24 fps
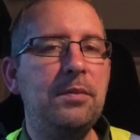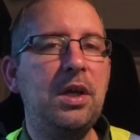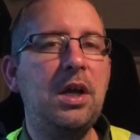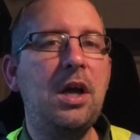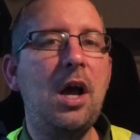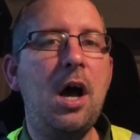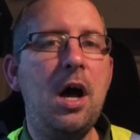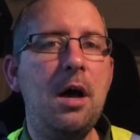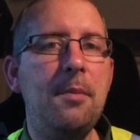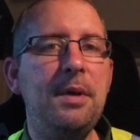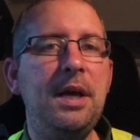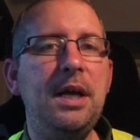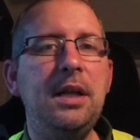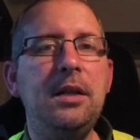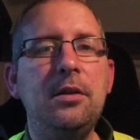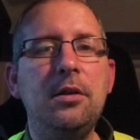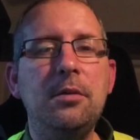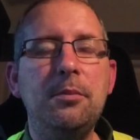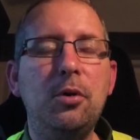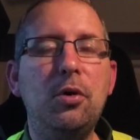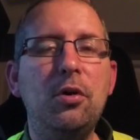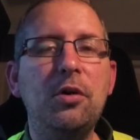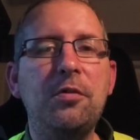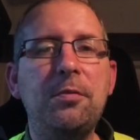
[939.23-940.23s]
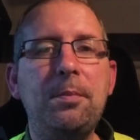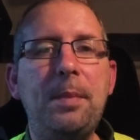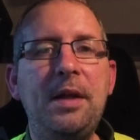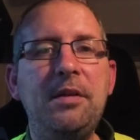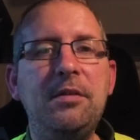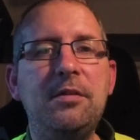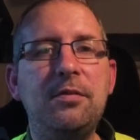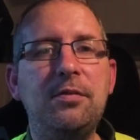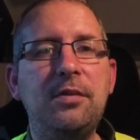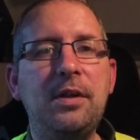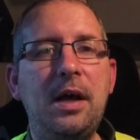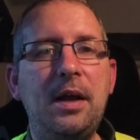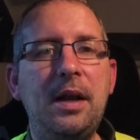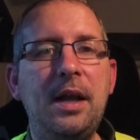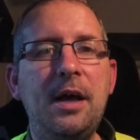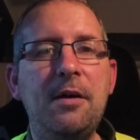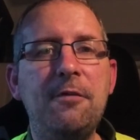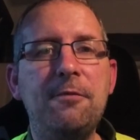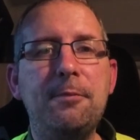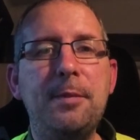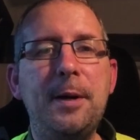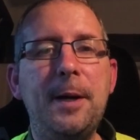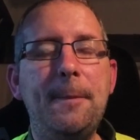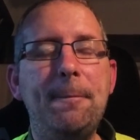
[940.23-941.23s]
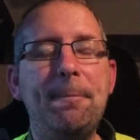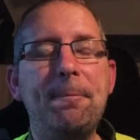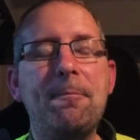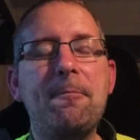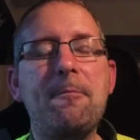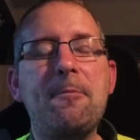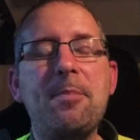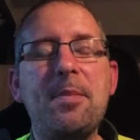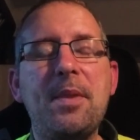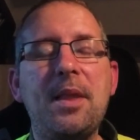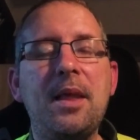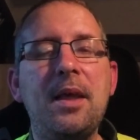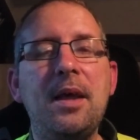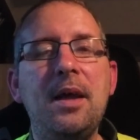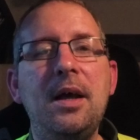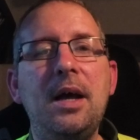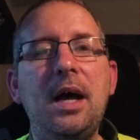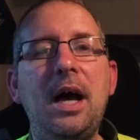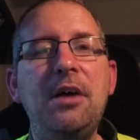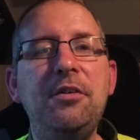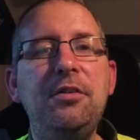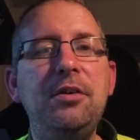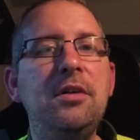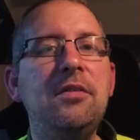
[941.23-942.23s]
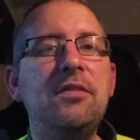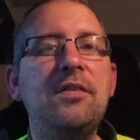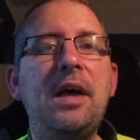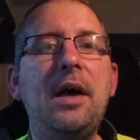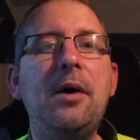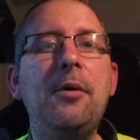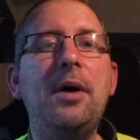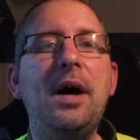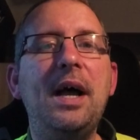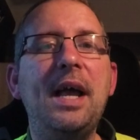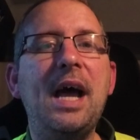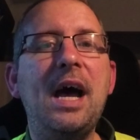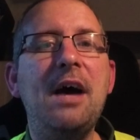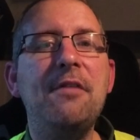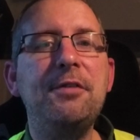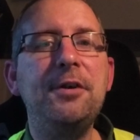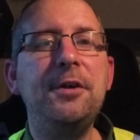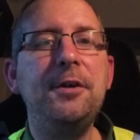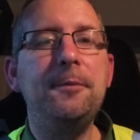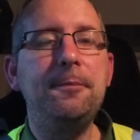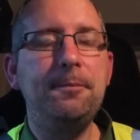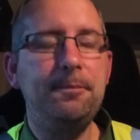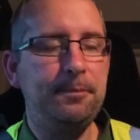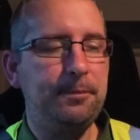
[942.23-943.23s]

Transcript: Garmin, the more expensive Sat Nav, but as you can tell, I haven't.